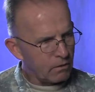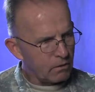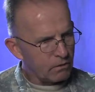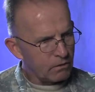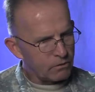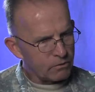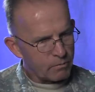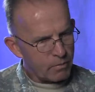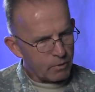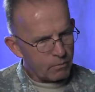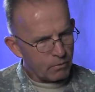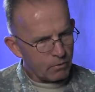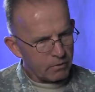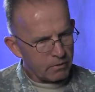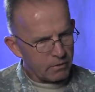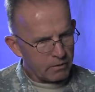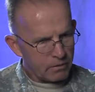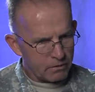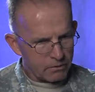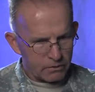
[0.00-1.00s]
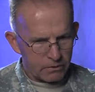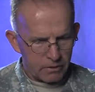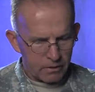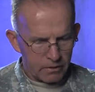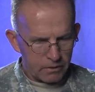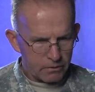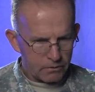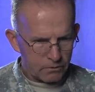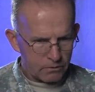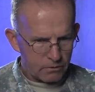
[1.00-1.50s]
All those people there to
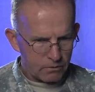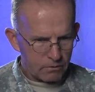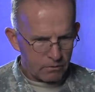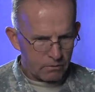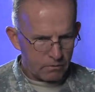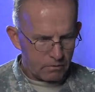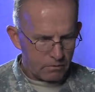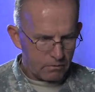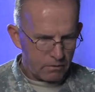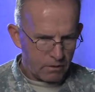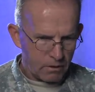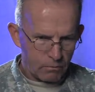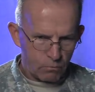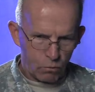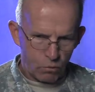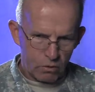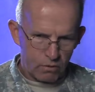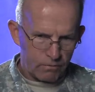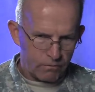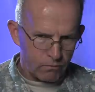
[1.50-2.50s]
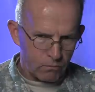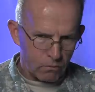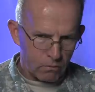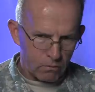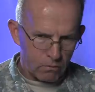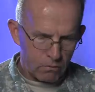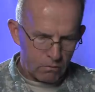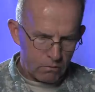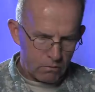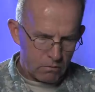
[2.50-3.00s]
see us, uh, airport
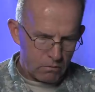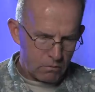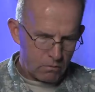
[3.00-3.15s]
full.